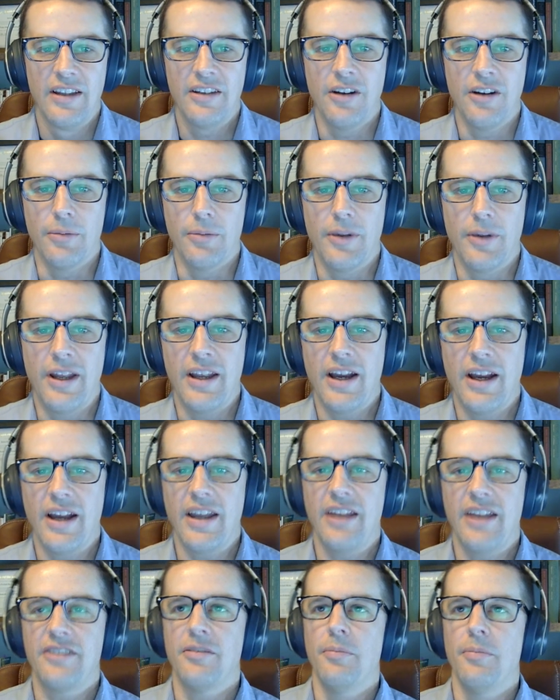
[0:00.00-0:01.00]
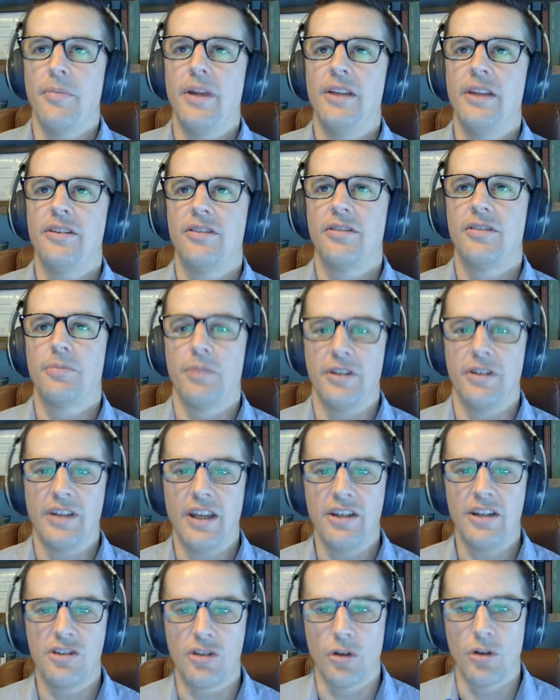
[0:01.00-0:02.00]
AI has immense
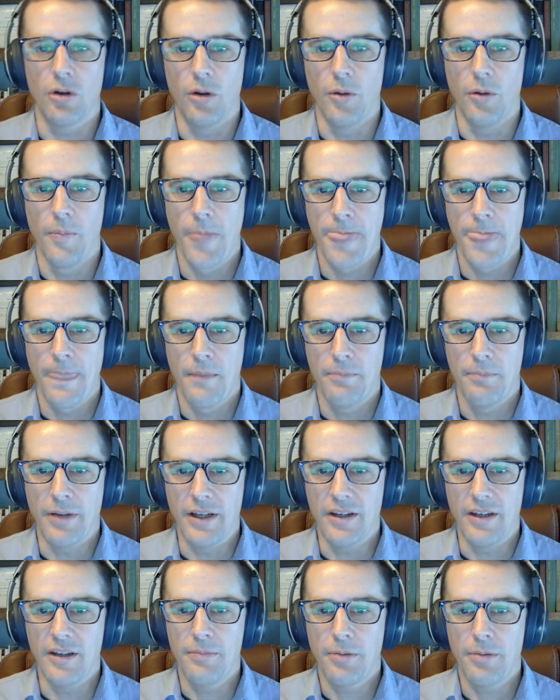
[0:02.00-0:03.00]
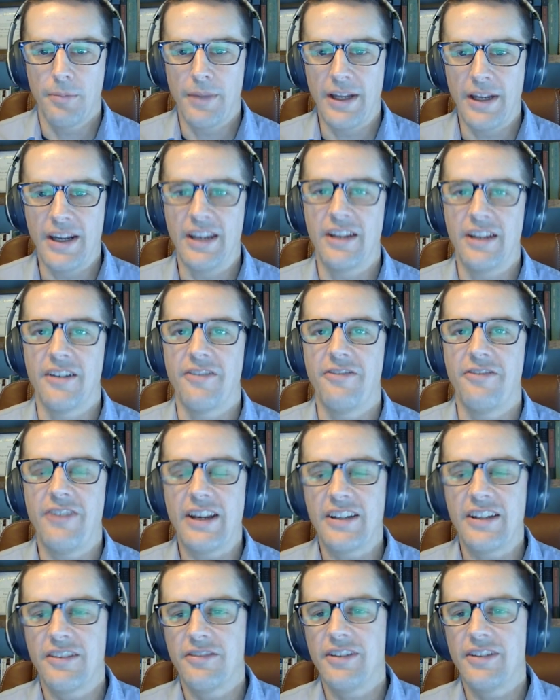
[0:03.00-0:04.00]
potential, but implementing it
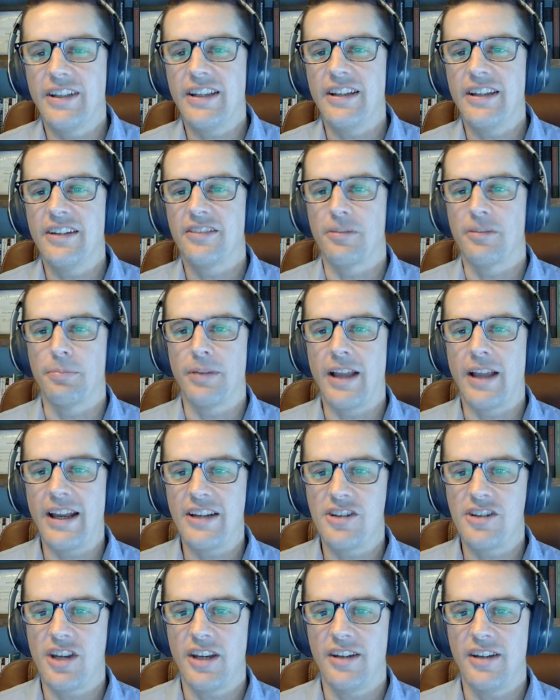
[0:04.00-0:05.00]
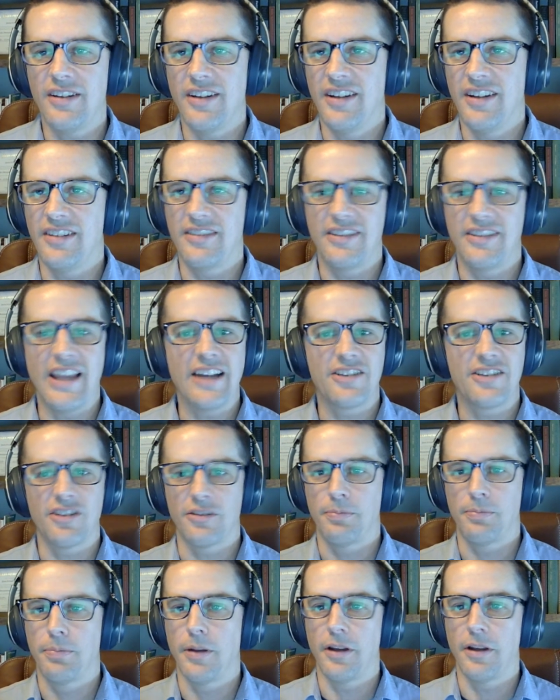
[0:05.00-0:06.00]
effectively in a supply chain, it's not
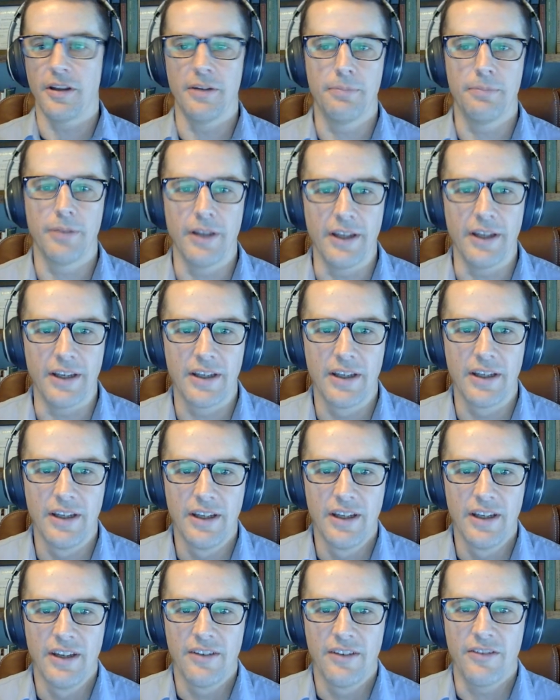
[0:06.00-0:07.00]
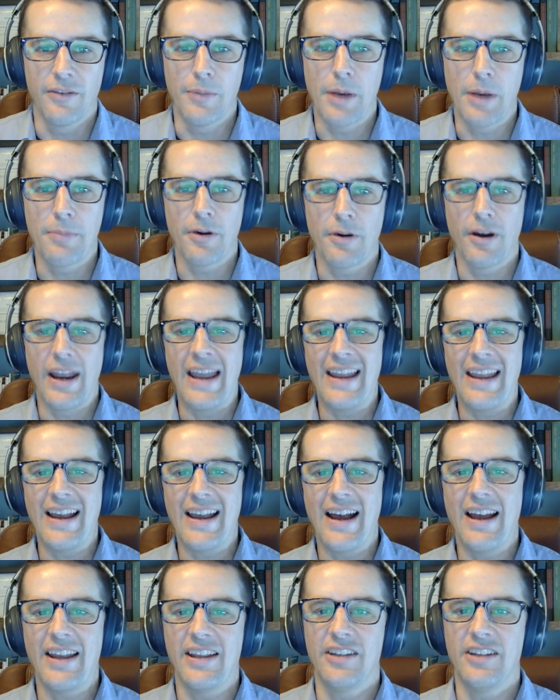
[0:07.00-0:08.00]
just plug and play. Remember,
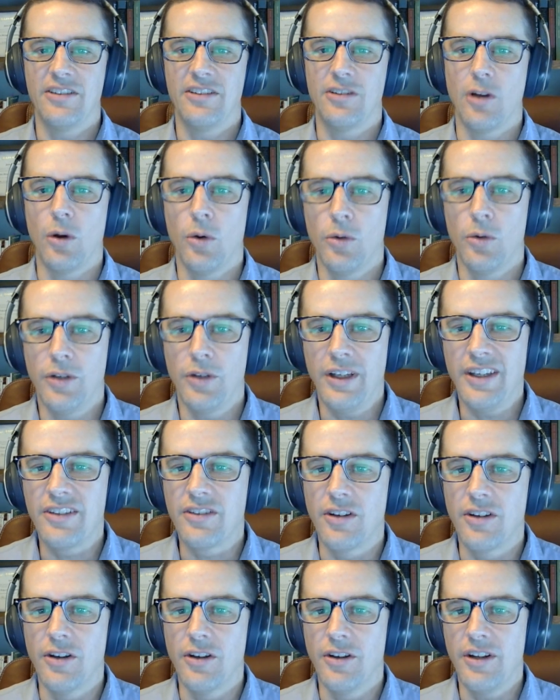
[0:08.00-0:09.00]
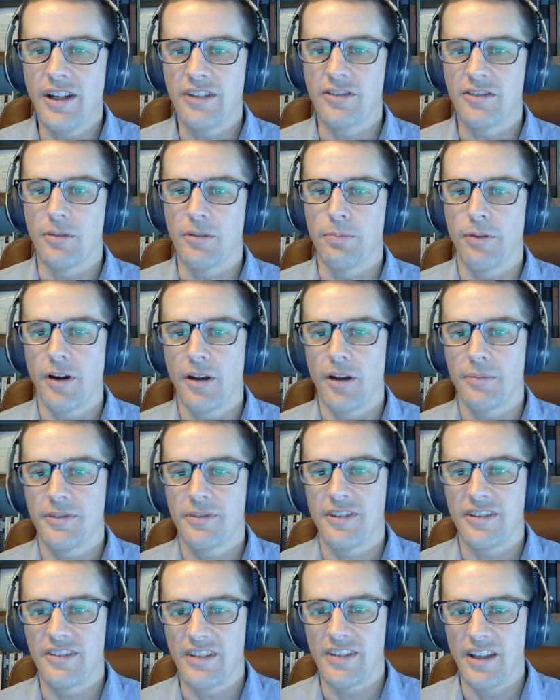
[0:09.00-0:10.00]
AI is only as good as the
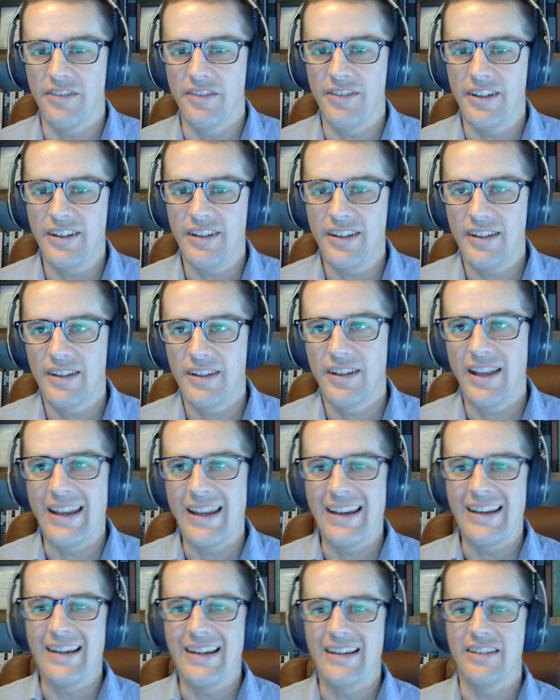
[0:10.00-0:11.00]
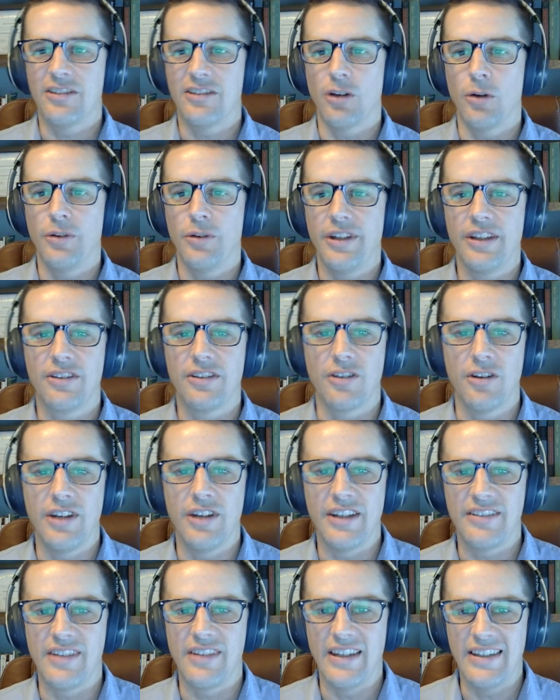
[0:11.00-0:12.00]
prompts it's given, and it's only as
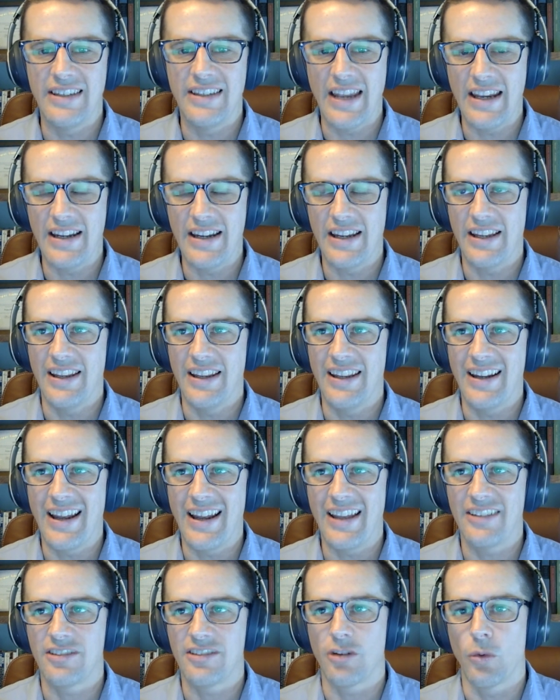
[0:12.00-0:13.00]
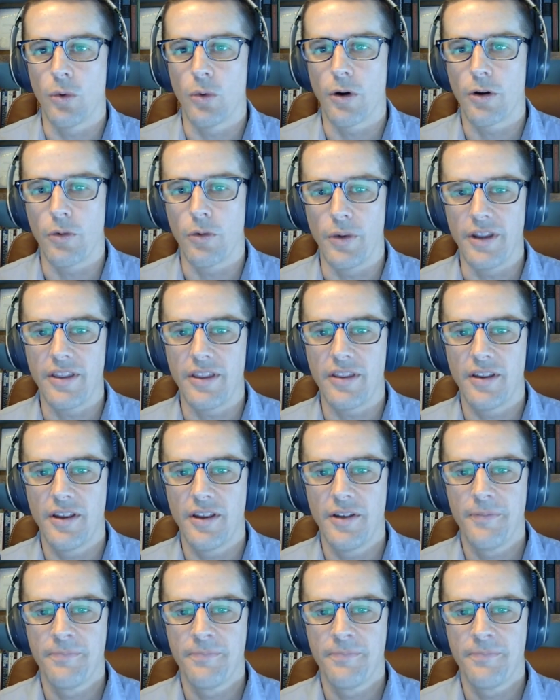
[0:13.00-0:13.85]
good as the data it has to work with.